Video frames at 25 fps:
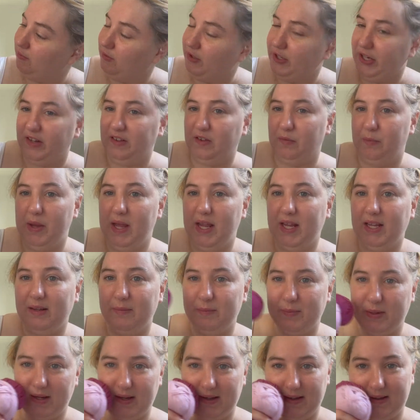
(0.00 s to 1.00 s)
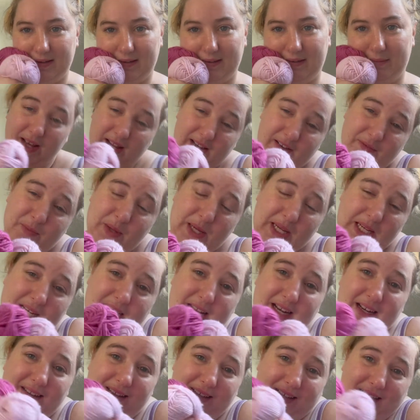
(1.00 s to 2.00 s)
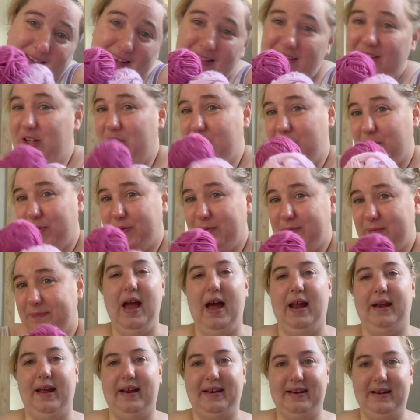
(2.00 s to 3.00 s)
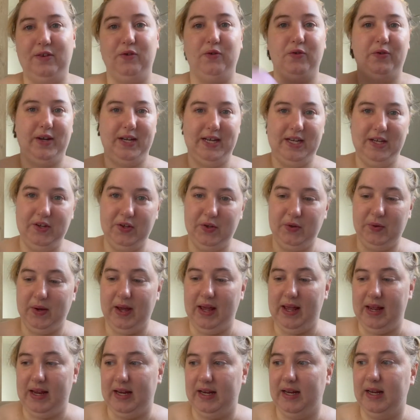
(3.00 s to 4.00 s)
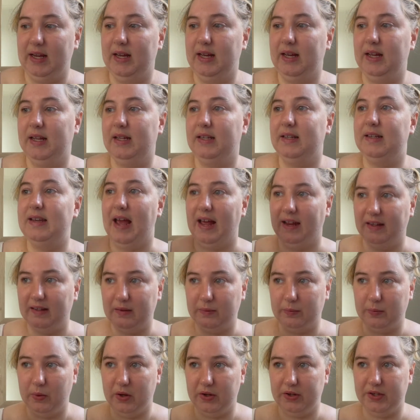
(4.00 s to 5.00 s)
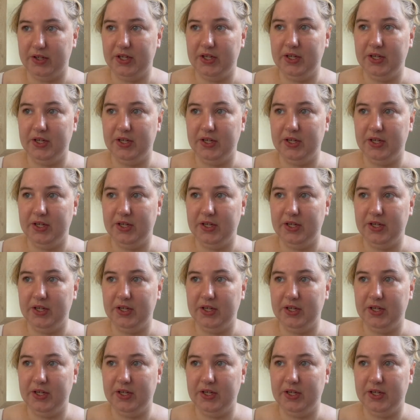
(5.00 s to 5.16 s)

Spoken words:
shades of pink because I love pink and I think it's cute. And I did already do a test swatch